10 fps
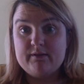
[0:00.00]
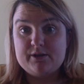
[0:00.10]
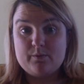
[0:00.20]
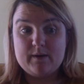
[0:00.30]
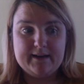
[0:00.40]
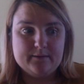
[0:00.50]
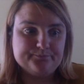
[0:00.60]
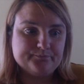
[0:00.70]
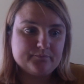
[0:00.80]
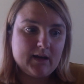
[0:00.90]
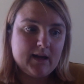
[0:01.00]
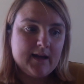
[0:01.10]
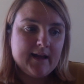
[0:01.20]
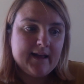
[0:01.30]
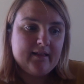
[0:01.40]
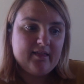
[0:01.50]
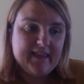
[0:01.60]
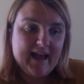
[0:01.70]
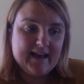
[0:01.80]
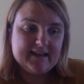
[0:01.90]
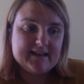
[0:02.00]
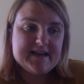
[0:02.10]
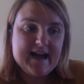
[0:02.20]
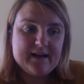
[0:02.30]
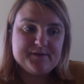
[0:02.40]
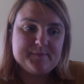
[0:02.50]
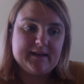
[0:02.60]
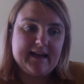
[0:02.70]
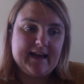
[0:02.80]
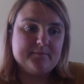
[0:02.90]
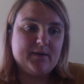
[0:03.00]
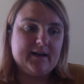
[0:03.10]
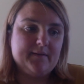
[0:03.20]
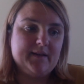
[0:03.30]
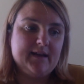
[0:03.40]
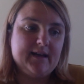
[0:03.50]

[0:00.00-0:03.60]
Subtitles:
away. Then a townsman came by. He